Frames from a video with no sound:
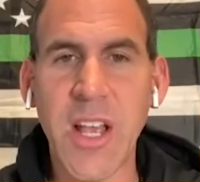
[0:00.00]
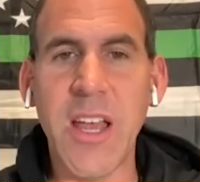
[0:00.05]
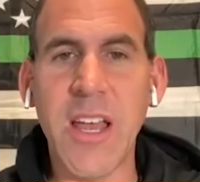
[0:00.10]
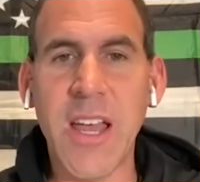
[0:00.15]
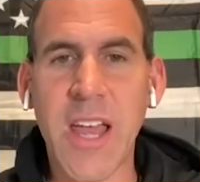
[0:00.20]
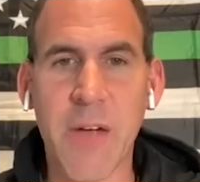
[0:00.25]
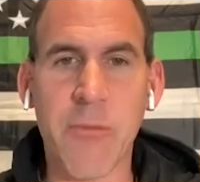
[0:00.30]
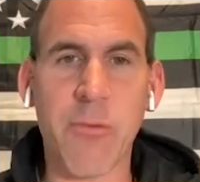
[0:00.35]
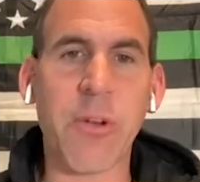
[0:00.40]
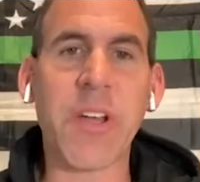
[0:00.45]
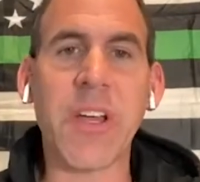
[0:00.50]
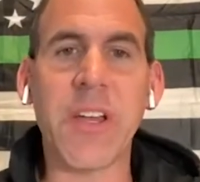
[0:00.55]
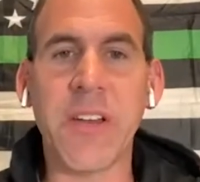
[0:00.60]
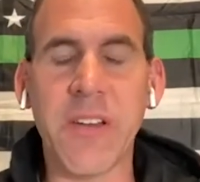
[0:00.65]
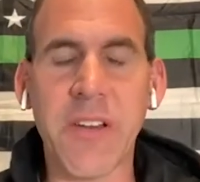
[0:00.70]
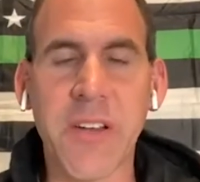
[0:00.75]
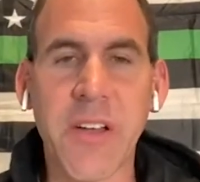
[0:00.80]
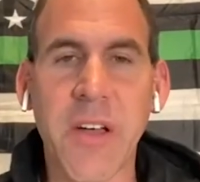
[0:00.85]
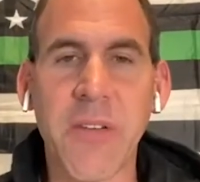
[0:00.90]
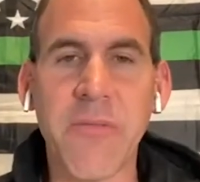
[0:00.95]
And we're getting in
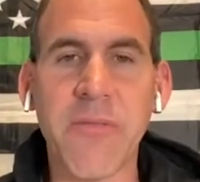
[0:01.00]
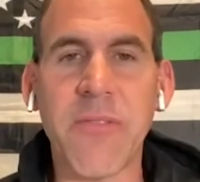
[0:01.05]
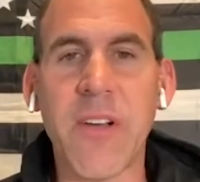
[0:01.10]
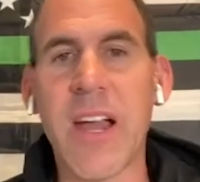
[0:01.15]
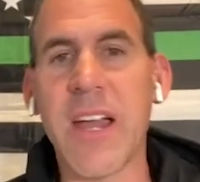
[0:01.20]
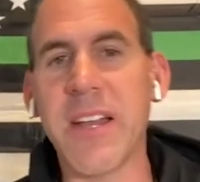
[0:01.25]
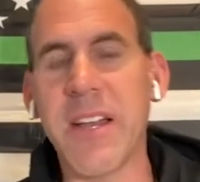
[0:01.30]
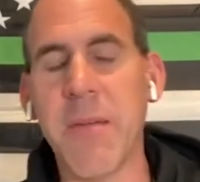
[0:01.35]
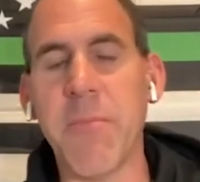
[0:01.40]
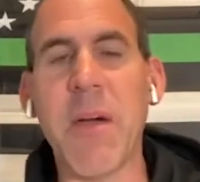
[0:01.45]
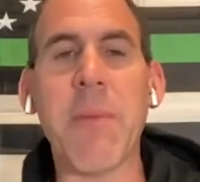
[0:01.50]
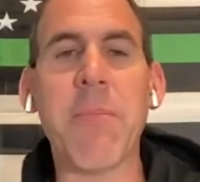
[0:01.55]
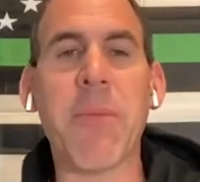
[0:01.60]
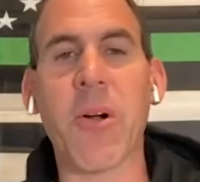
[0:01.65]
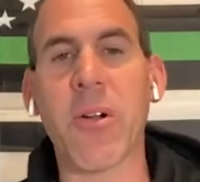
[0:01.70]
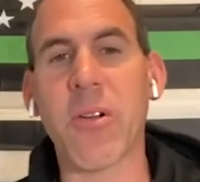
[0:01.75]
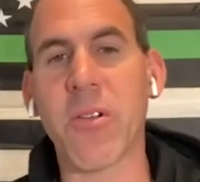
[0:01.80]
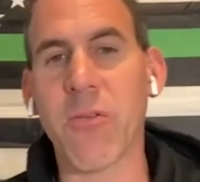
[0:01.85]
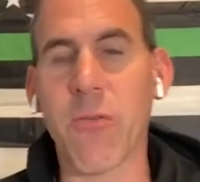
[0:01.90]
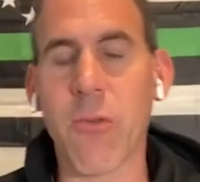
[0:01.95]
a gunfight, and my
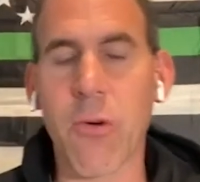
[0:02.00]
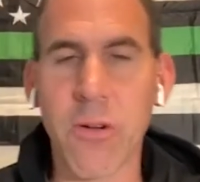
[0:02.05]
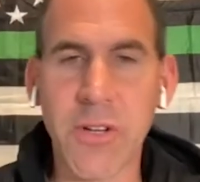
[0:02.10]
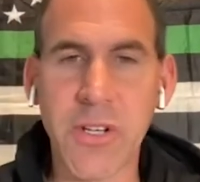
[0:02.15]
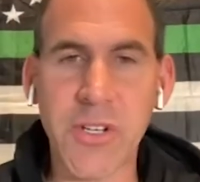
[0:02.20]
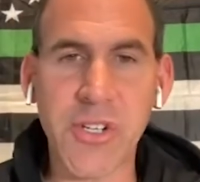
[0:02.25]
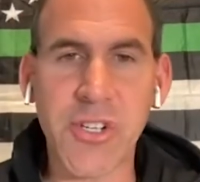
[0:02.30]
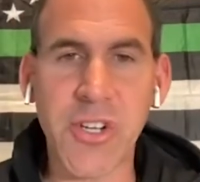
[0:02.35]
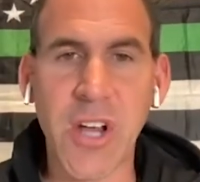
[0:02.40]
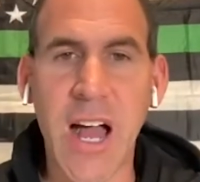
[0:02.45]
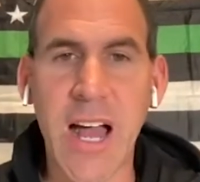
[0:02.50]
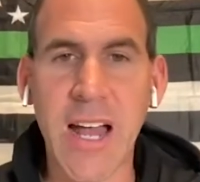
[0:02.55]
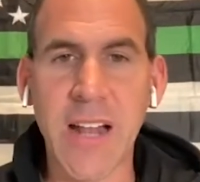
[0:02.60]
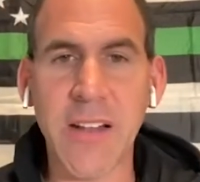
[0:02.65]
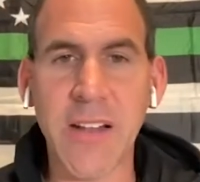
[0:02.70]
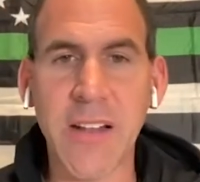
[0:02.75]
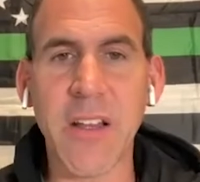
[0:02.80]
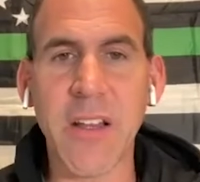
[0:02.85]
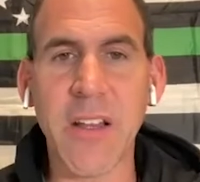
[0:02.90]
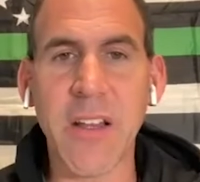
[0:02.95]
partner, Warden, is shot
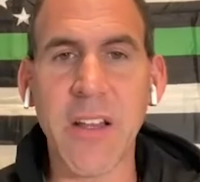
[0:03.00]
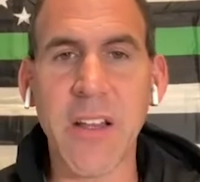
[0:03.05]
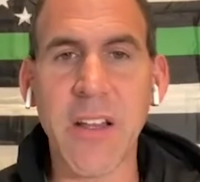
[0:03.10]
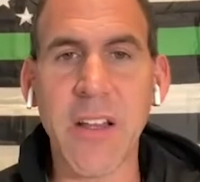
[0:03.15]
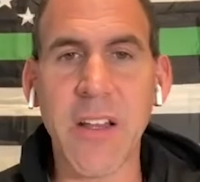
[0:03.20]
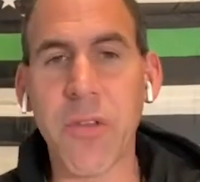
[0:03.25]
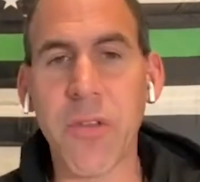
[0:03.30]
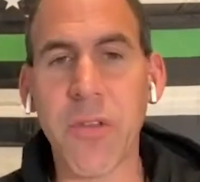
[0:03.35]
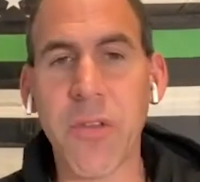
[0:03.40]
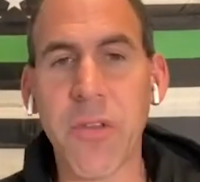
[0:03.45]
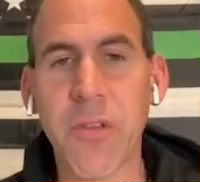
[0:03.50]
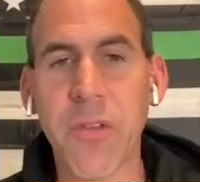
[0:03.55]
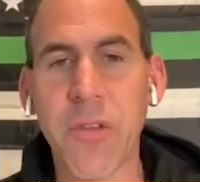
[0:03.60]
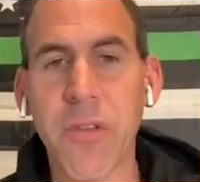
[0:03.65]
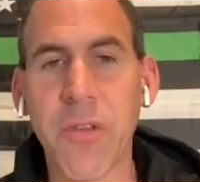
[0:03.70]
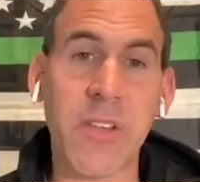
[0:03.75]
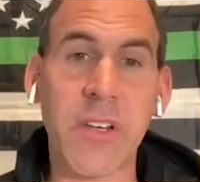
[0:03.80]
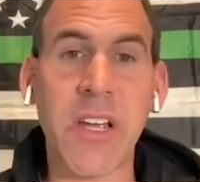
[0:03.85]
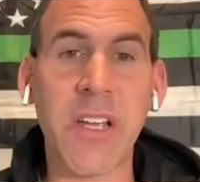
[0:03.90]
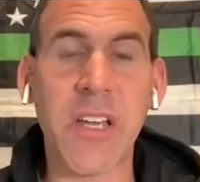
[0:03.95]
through both legs with
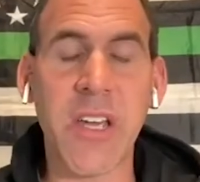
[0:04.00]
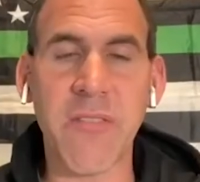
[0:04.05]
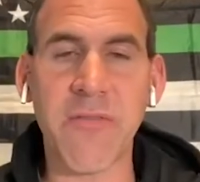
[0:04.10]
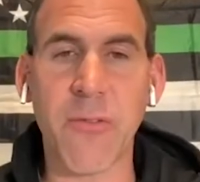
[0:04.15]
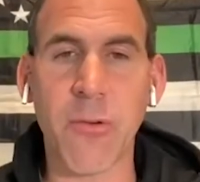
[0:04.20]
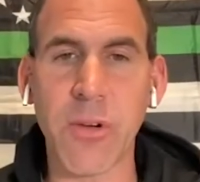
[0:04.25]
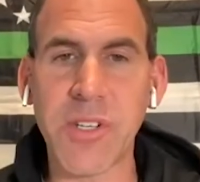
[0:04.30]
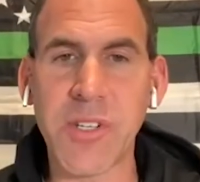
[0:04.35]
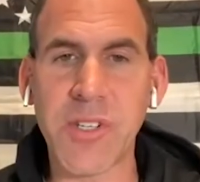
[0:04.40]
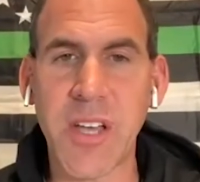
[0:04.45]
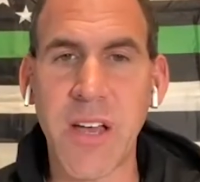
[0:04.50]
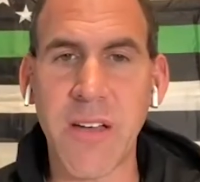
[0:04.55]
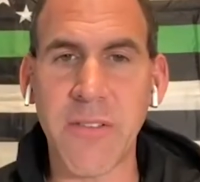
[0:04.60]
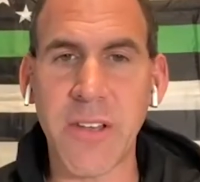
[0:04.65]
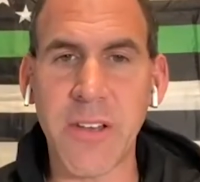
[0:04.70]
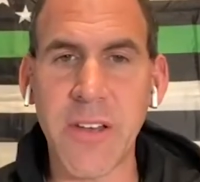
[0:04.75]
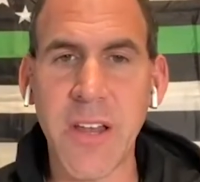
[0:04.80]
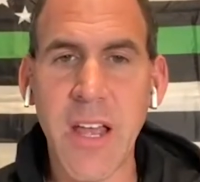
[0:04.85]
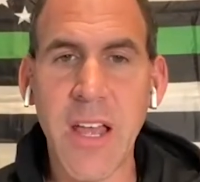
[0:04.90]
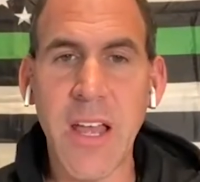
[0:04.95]
an AK-47
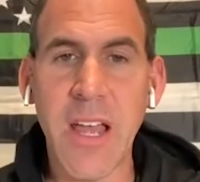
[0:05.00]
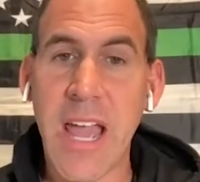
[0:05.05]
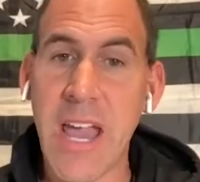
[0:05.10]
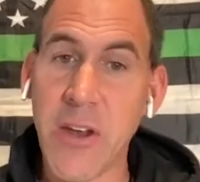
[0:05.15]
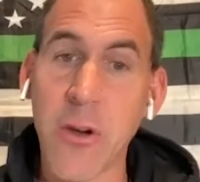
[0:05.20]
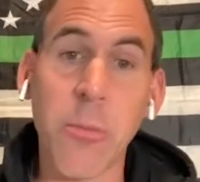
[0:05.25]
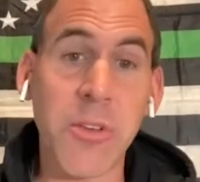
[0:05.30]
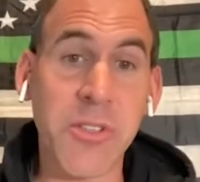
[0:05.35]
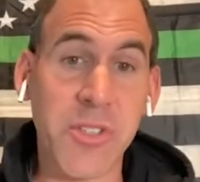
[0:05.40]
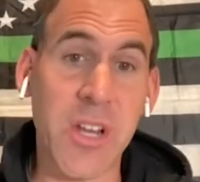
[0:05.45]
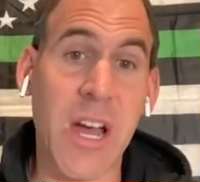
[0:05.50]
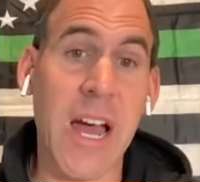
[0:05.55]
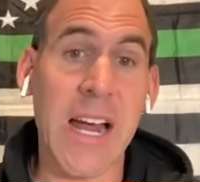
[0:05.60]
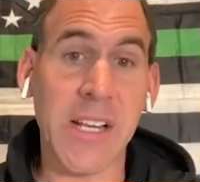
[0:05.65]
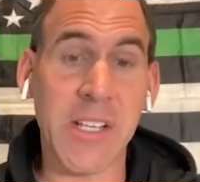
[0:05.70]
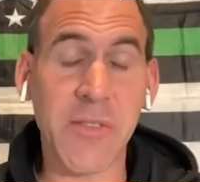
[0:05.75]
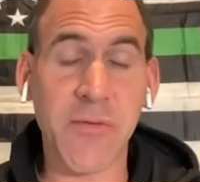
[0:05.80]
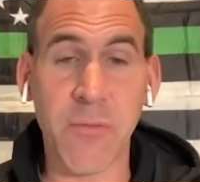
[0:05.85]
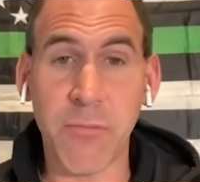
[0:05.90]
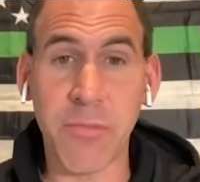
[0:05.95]
and almost
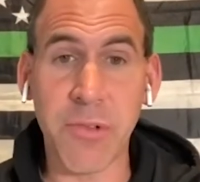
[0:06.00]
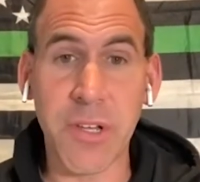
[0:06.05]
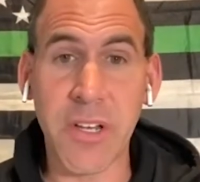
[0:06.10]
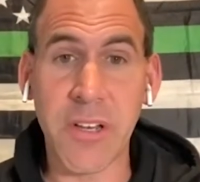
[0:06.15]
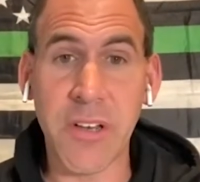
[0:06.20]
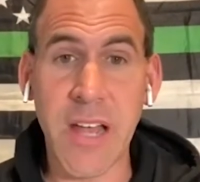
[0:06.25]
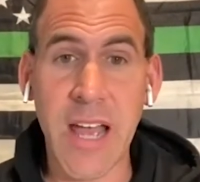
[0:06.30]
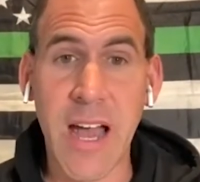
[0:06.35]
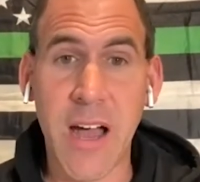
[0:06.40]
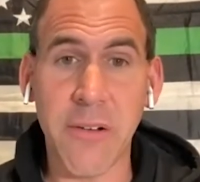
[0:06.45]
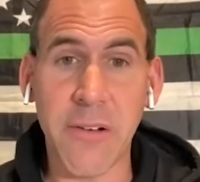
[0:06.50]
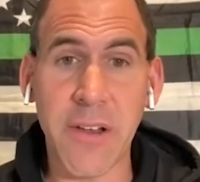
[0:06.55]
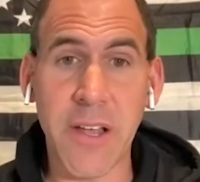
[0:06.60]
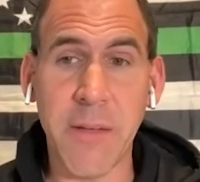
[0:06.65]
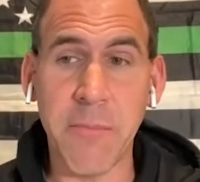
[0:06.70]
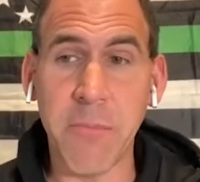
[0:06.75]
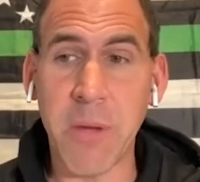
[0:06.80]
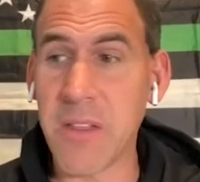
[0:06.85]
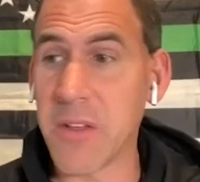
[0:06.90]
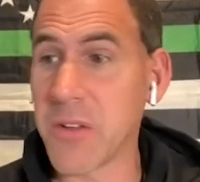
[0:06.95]
dies from bleeding out.
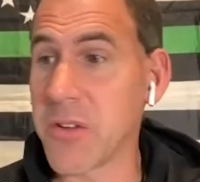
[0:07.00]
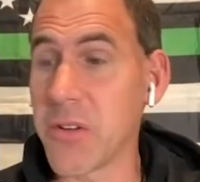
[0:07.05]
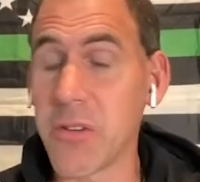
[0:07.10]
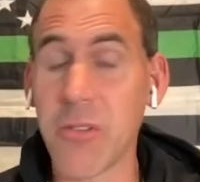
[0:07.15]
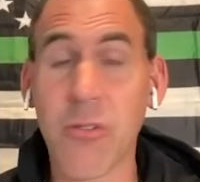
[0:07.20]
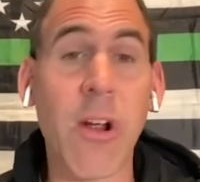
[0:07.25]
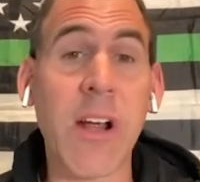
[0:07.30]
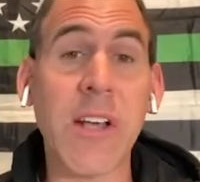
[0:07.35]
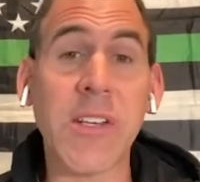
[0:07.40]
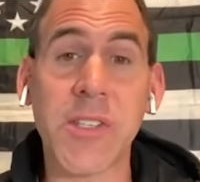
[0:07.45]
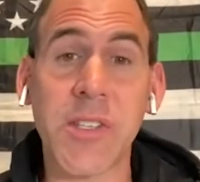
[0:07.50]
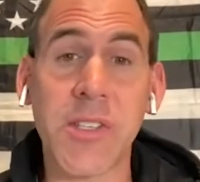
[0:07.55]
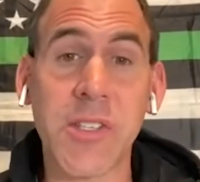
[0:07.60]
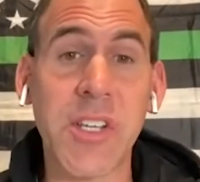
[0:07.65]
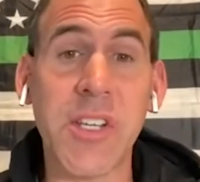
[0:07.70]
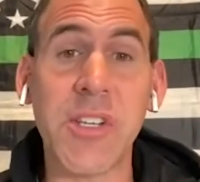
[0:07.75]
And by the good graces, he